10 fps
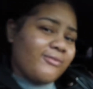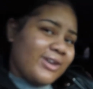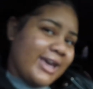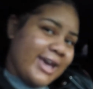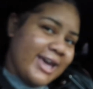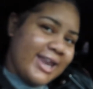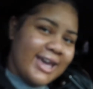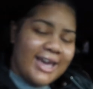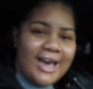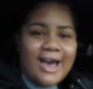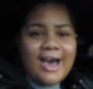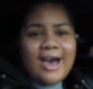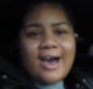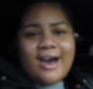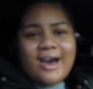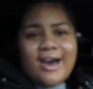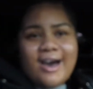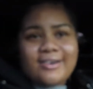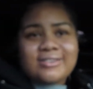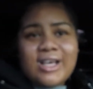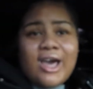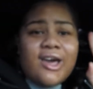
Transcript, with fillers: videos